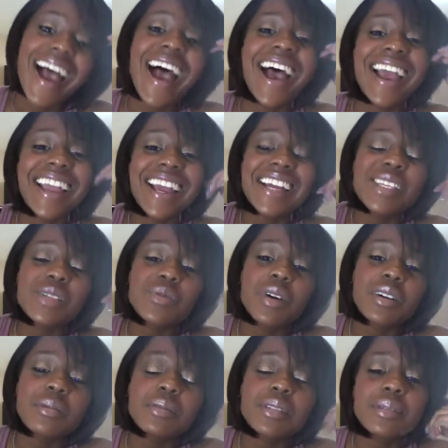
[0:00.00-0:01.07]
Hi guys,
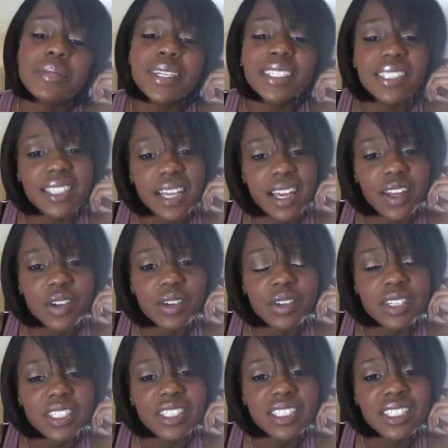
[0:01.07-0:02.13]
welcome to my channel.
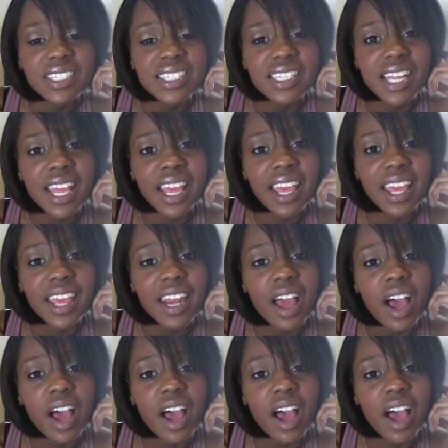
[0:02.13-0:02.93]
It's Shazade.